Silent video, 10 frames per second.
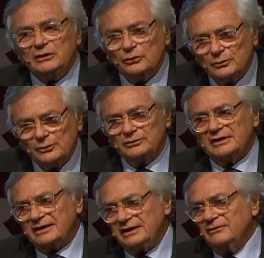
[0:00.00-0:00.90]
knew
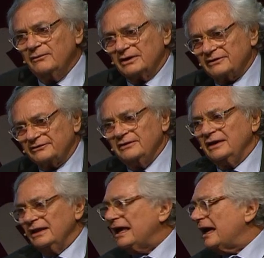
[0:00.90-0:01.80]
that he was
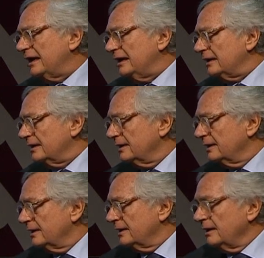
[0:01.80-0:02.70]
lying.
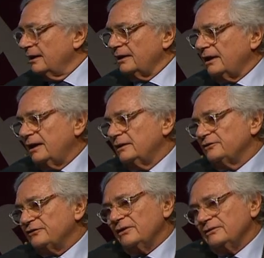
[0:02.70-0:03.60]

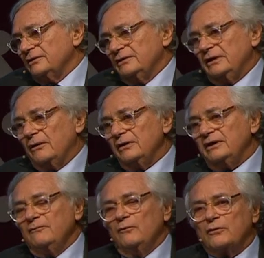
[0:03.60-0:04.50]
And so the
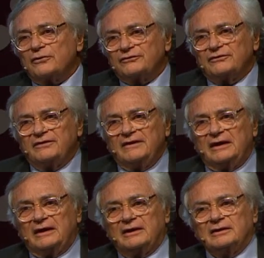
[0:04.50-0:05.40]
only worse
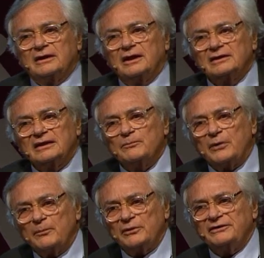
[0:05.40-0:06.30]
thing uh, than
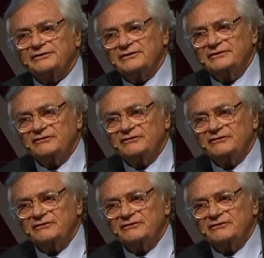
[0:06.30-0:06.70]
populists is the